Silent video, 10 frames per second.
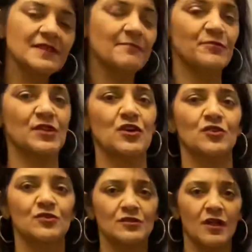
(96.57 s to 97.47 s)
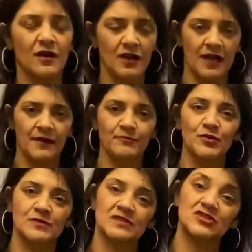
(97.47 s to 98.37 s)
and put
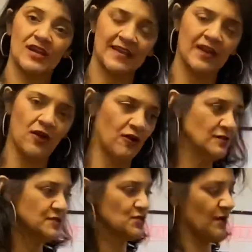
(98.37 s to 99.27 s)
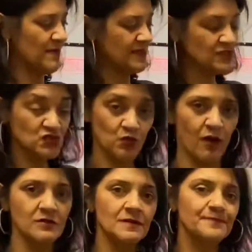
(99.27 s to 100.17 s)
the jacket on, so I made a
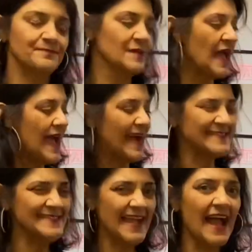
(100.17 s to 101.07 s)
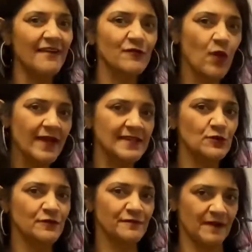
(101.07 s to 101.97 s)
toile. I didn't have quite
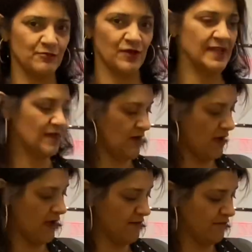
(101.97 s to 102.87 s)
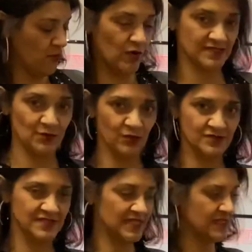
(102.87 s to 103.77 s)
enough fabric for what I
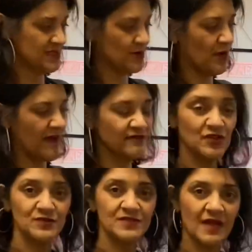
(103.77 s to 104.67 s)
wanted, so I've used a